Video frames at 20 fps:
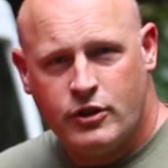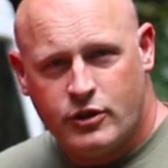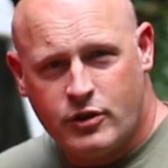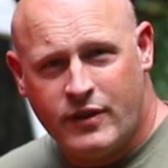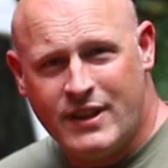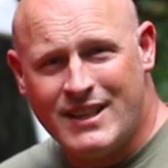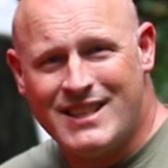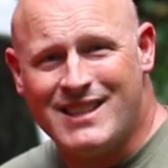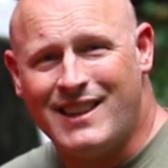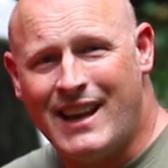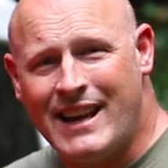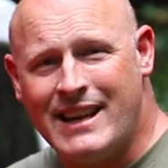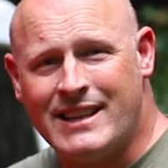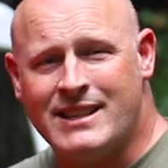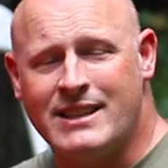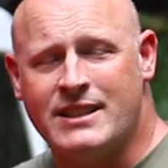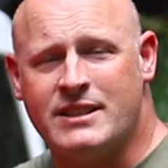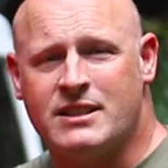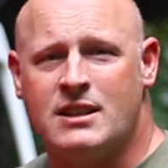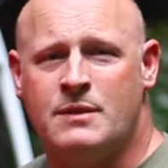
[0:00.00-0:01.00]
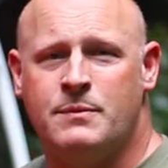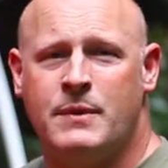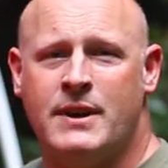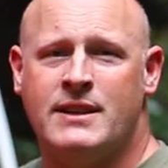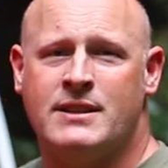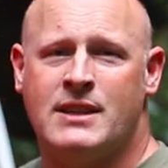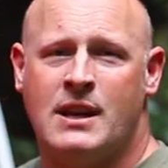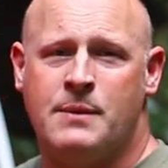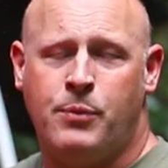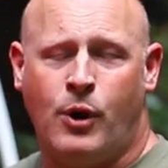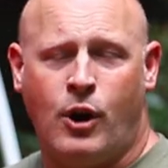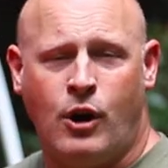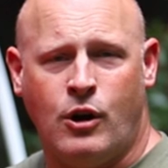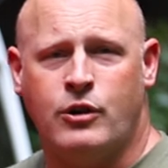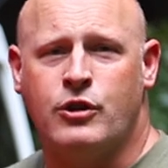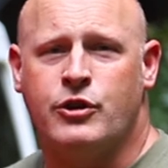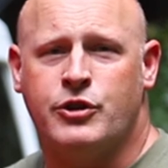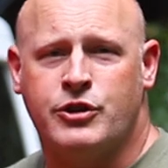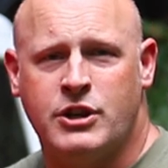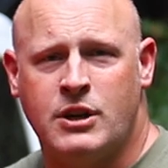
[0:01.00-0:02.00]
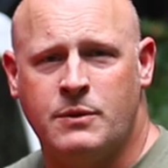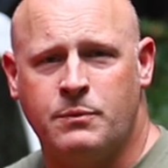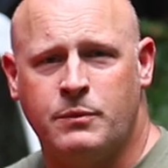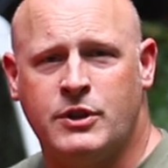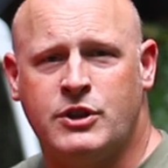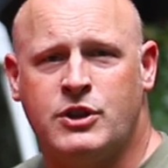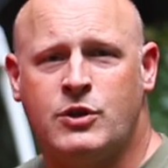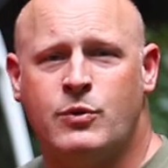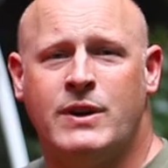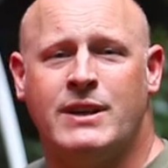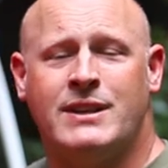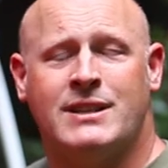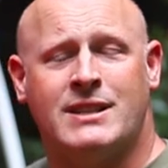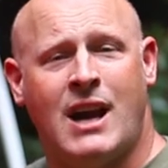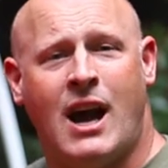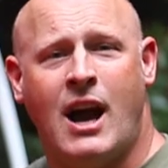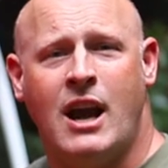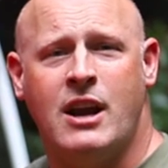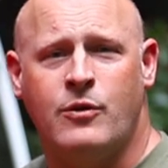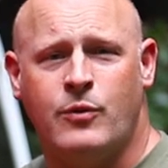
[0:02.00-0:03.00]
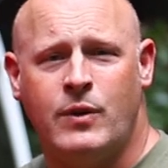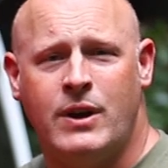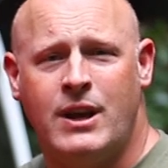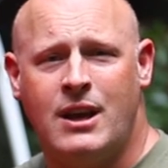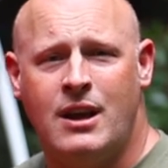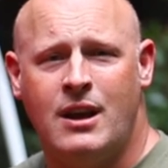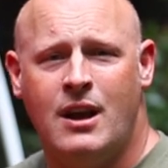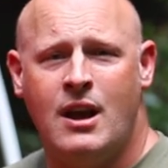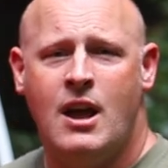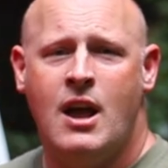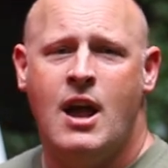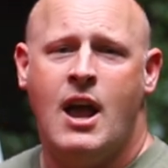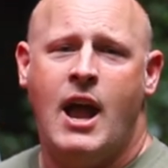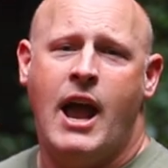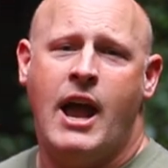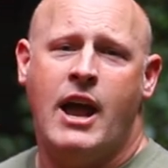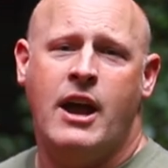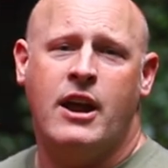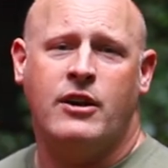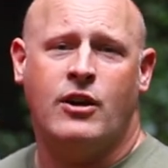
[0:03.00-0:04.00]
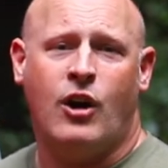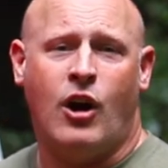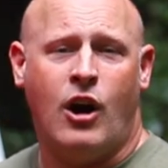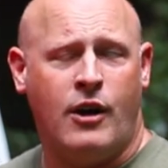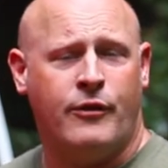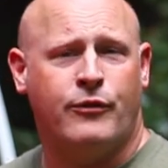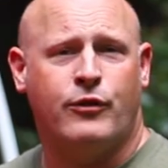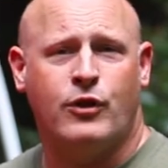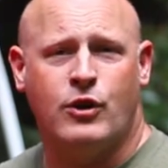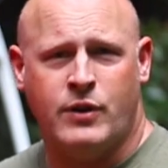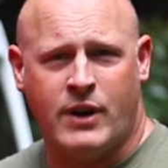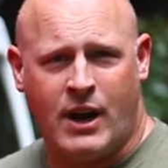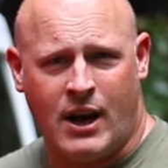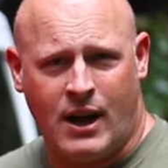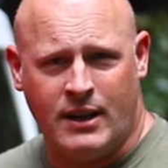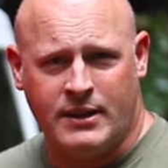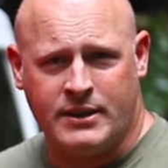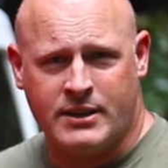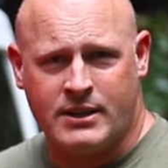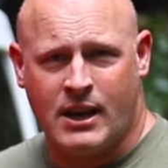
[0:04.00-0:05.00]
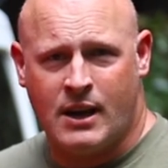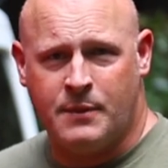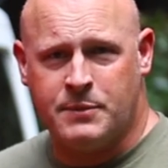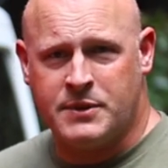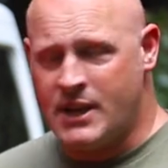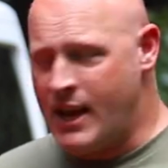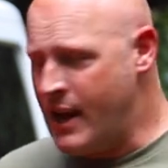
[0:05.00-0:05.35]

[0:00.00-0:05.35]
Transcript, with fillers: So, this light system is a partnership between Tyri and off-road concepts.